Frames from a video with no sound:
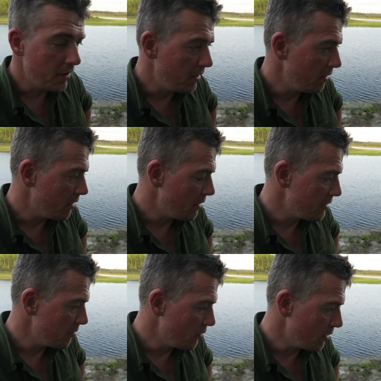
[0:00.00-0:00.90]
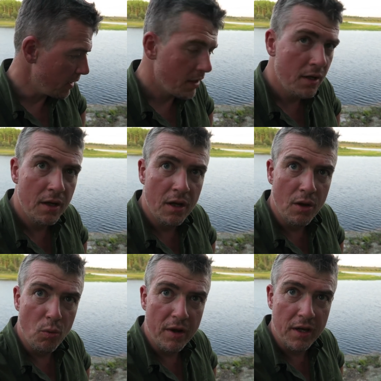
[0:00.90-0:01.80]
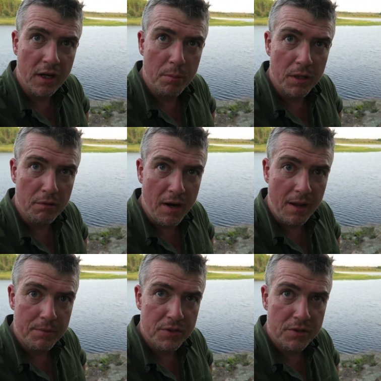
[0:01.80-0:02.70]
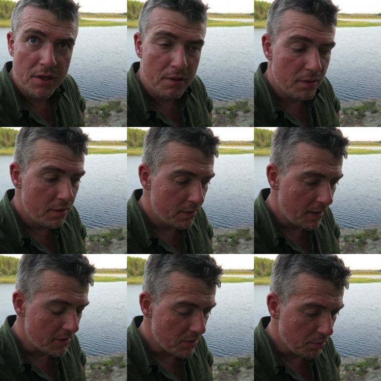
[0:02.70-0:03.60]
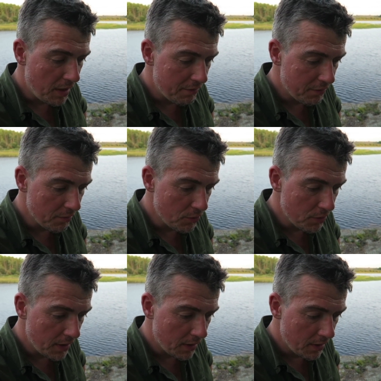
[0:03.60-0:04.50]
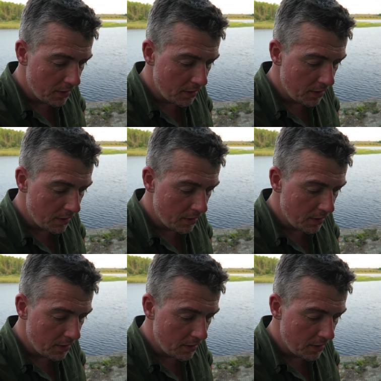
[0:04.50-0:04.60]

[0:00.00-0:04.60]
so I'm going to do those in the morning with a couple of wraps. So that's the plan for the morning.